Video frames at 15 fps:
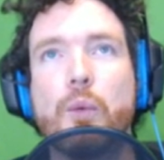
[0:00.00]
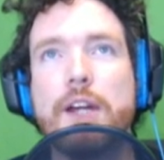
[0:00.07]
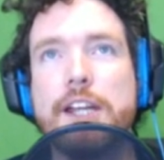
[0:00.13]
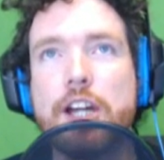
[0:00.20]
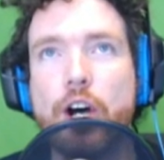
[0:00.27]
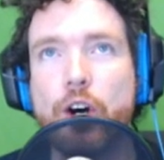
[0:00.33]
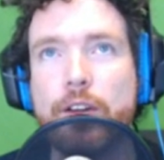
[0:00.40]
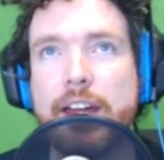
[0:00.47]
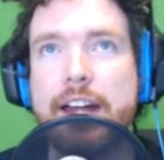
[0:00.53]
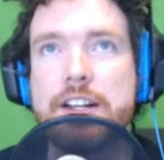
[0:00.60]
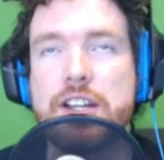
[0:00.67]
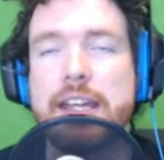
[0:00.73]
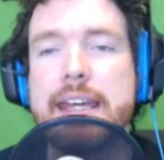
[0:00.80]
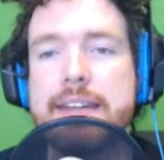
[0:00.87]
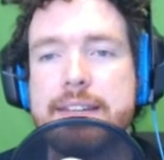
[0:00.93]
We know
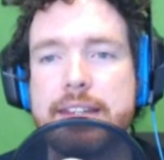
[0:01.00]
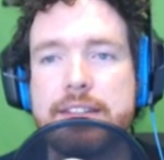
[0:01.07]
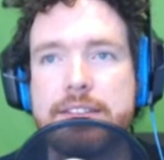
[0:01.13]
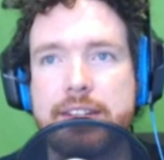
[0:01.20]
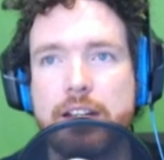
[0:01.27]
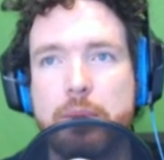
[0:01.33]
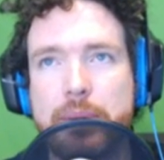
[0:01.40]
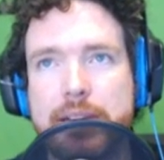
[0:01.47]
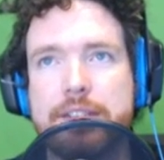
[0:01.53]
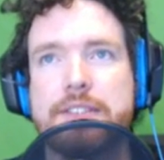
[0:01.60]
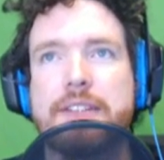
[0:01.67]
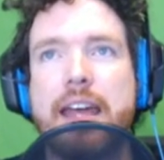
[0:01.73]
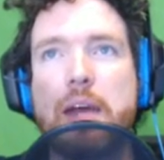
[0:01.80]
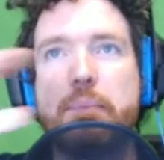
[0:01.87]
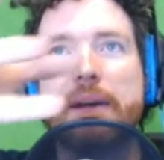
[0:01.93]
that Ethan's going to be
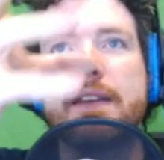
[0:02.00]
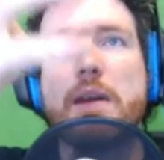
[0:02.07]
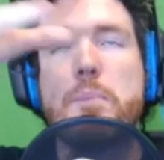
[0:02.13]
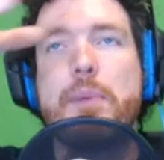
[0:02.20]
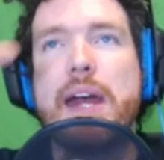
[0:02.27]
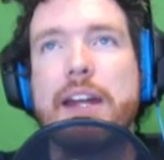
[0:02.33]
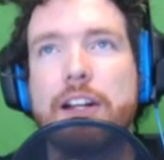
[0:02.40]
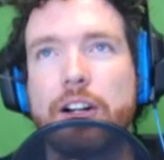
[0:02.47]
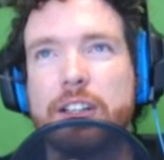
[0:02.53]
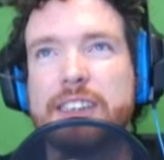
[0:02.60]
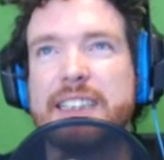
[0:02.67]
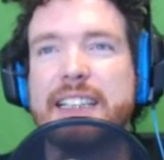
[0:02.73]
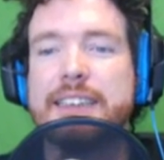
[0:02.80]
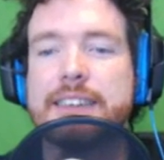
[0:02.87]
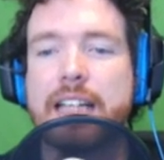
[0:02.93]
escaping the
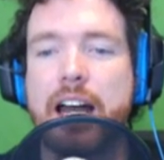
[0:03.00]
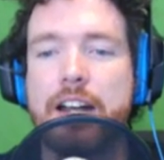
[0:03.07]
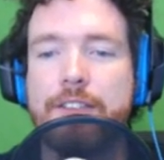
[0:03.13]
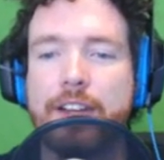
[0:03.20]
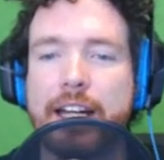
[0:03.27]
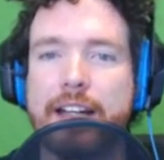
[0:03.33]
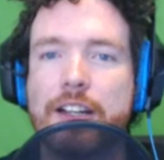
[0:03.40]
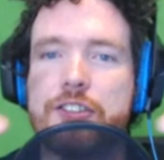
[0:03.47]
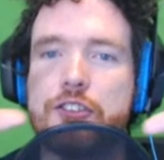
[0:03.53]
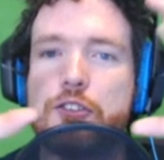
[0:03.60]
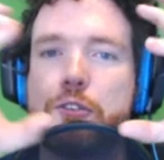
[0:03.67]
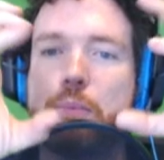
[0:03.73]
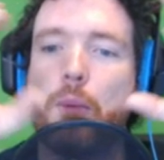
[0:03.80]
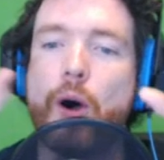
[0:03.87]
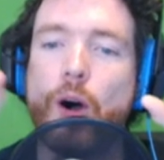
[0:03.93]
Bakers, and it's kind of like a
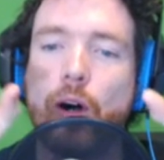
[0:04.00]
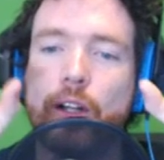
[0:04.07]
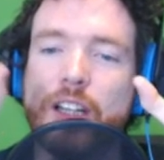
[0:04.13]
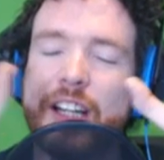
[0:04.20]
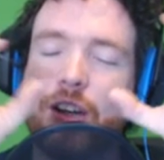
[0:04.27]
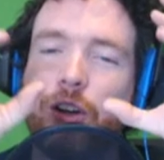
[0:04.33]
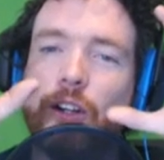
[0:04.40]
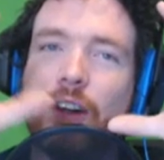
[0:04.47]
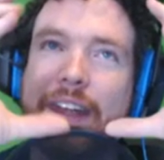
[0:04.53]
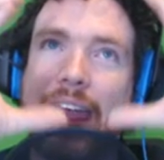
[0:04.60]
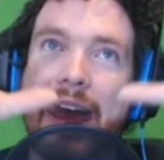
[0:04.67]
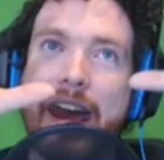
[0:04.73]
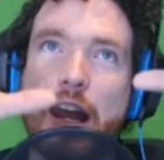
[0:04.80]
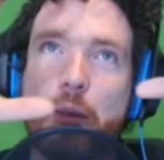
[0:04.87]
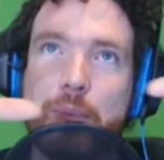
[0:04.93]
small little
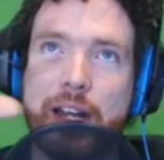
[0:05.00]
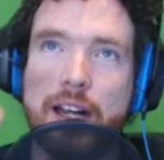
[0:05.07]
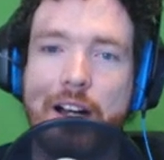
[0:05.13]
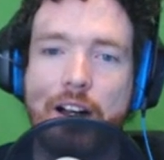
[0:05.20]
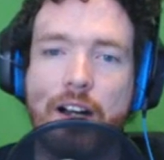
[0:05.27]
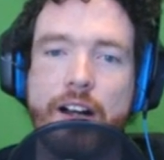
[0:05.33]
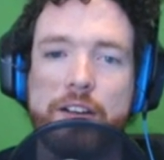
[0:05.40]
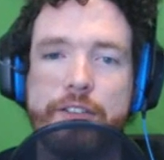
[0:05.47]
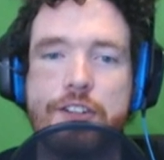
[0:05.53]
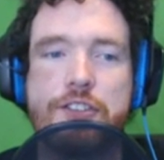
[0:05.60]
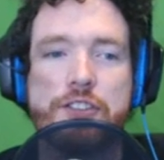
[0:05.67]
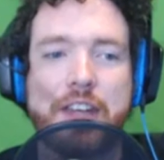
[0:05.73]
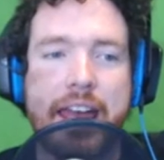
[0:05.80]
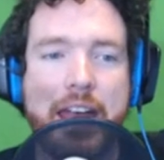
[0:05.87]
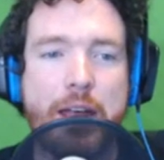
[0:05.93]
game here of
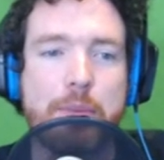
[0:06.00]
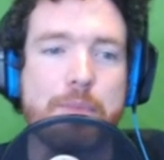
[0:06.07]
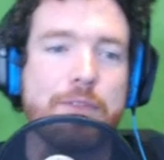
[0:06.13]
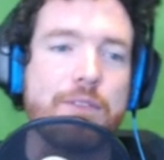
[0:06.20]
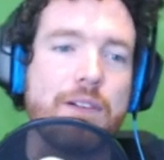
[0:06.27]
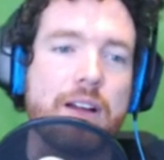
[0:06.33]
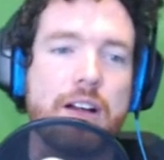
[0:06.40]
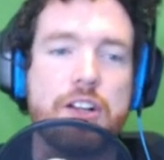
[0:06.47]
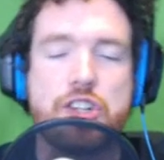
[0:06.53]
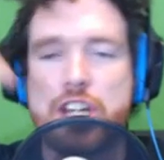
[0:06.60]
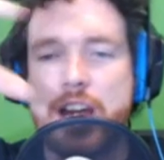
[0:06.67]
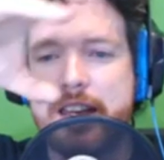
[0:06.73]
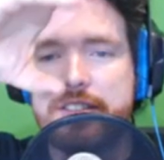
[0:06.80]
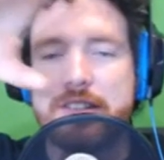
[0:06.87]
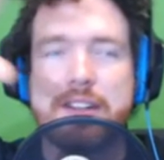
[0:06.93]
escape,
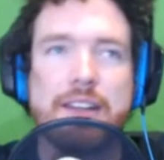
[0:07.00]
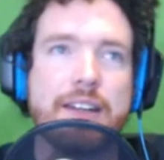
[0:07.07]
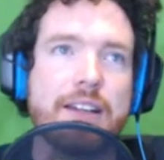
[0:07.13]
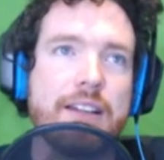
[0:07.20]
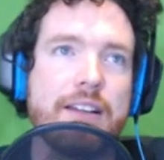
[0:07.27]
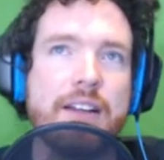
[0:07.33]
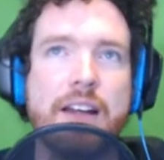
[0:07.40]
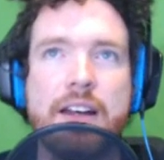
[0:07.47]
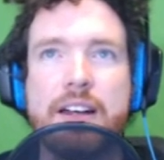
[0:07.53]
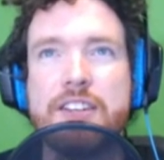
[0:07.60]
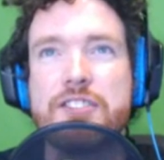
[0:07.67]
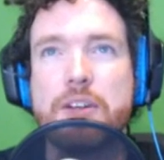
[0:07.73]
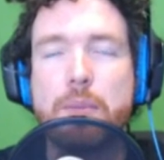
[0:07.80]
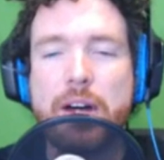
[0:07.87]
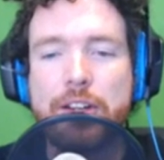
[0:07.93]
chasing, and
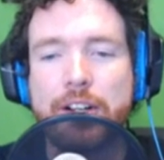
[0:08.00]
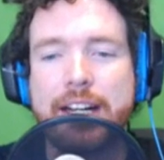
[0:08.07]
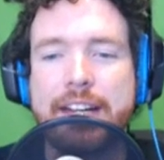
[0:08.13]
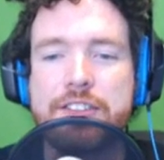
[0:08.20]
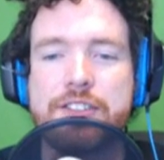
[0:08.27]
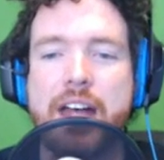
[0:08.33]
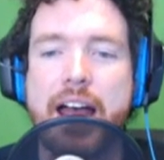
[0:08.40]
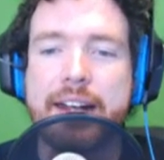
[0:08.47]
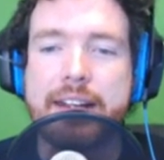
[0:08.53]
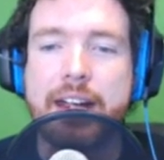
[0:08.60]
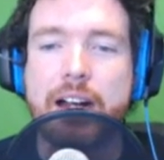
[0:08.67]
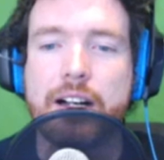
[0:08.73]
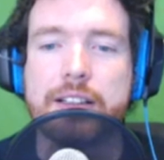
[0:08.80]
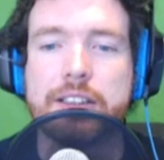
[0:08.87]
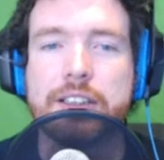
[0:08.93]
some other side
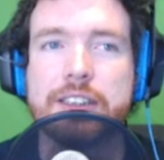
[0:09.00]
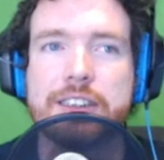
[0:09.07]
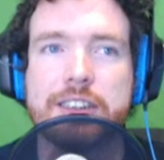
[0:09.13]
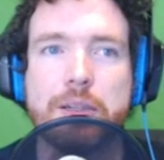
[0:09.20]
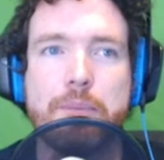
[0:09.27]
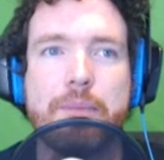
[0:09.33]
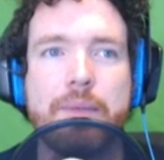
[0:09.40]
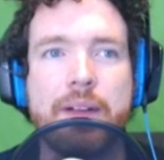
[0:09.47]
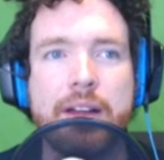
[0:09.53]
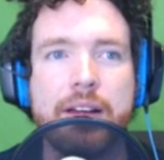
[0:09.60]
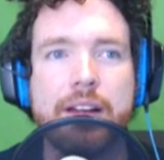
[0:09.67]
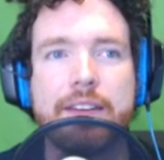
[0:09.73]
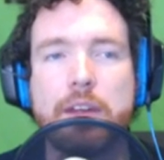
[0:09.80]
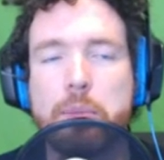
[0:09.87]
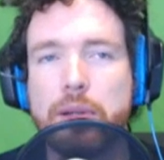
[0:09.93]
characters,
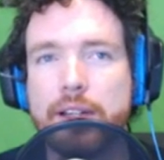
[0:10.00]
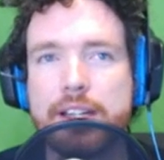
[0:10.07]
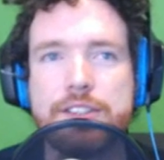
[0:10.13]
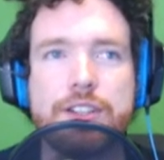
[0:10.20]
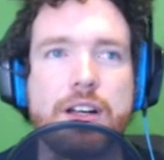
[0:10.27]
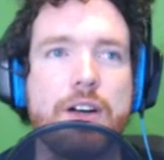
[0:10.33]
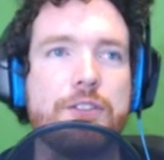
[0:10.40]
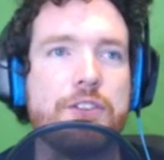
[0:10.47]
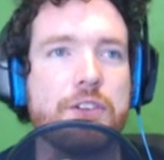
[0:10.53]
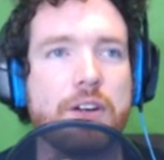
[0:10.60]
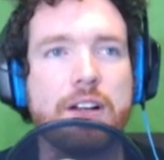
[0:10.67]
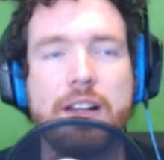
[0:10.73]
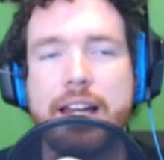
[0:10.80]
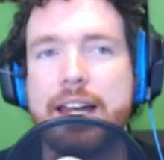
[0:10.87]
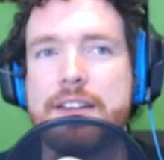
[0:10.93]
the police
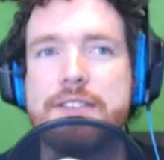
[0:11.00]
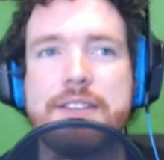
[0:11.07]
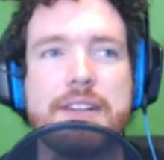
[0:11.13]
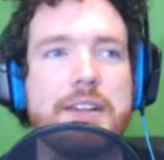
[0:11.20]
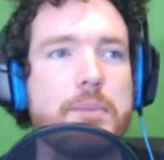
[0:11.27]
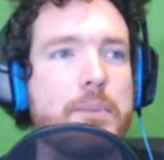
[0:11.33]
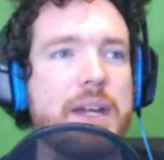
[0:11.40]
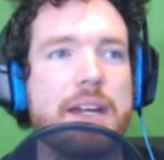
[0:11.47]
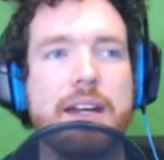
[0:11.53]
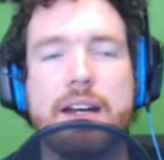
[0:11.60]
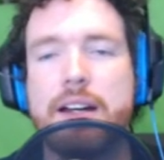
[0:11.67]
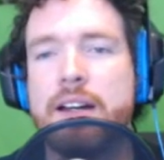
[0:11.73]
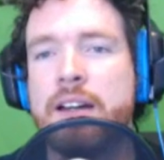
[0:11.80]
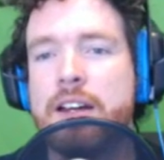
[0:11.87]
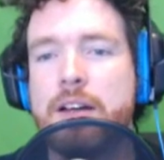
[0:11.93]
officer, Clancy,
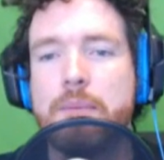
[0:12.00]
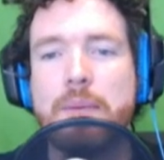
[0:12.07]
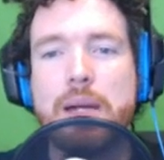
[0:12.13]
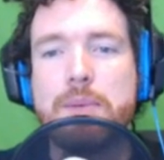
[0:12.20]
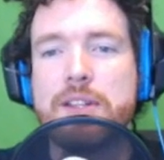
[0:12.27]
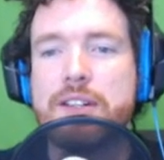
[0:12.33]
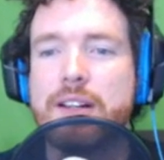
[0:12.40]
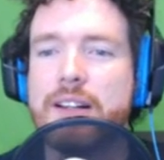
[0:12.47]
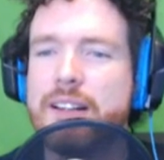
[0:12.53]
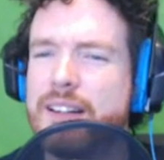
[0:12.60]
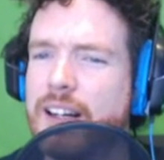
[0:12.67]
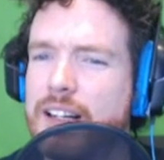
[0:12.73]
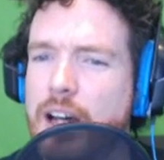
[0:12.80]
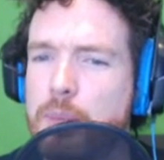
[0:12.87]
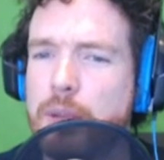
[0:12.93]
Mia, maybe
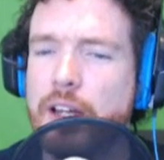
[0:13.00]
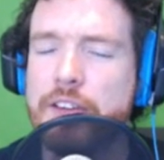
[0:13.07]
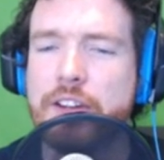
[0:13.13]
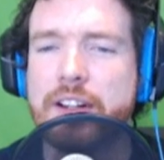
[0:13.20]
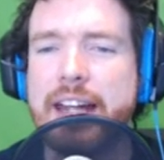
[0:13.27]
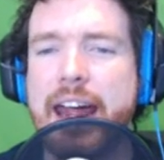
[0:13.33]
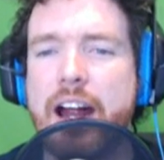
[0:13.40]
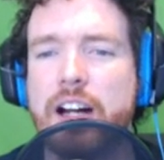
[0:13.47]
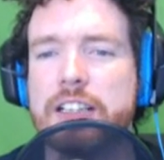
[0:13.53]
a couple other